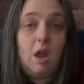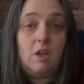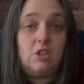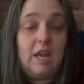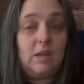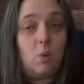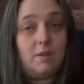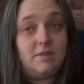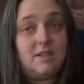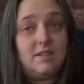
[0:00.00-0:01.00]
She had
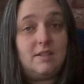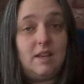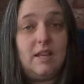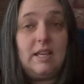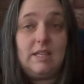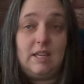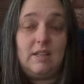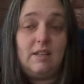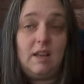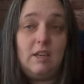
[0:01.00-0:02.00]
one sister,
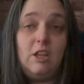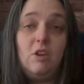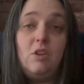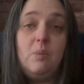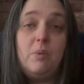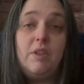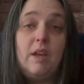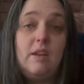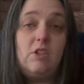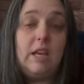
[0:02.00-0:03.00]
Edith, and a younger
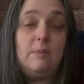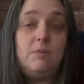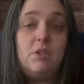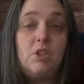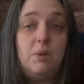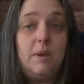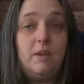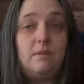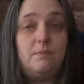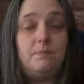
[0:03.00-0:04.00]
brother, James Stuart.
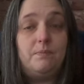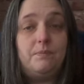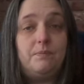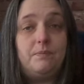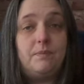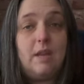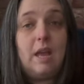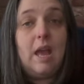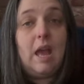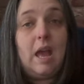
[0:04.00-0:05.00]

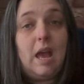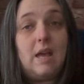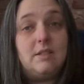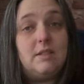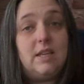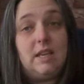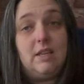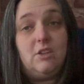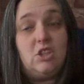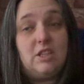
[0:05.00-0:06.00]
As a
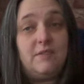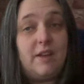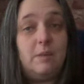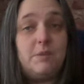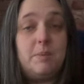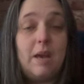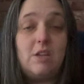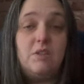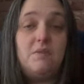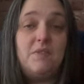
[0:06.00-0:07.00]
teen, she developed a
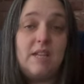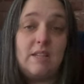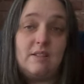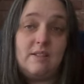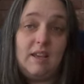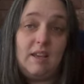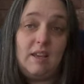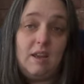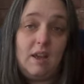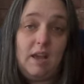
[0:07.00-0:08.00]
passion for dancing
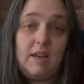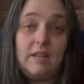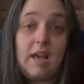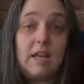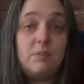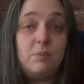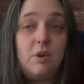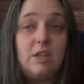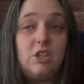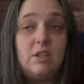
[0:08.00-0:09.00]
and had
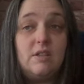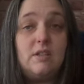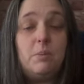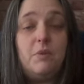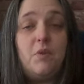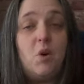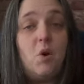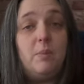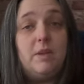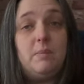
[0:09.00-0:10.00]
aspirations to
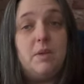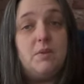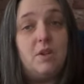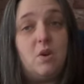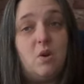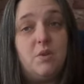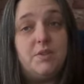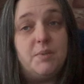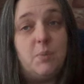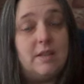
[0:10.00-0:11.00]
perform in the music halls
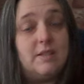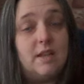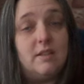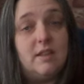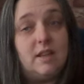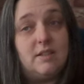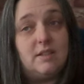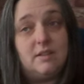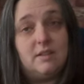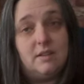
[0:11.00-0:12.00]
and West End
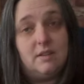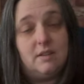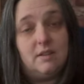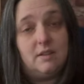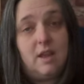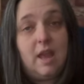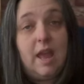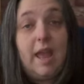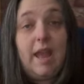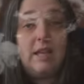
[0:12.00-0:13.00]
theatres.
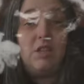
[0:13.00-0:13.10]
Age